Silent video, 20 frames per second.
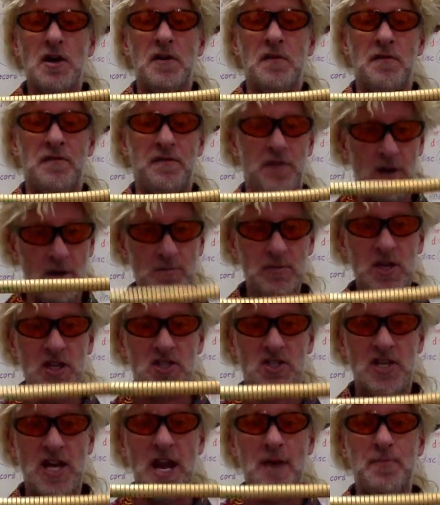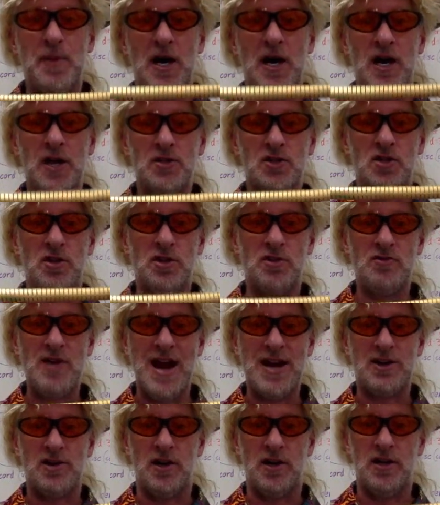from this tape onto the
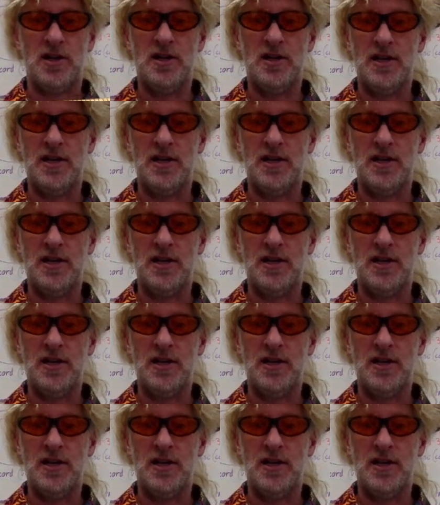record.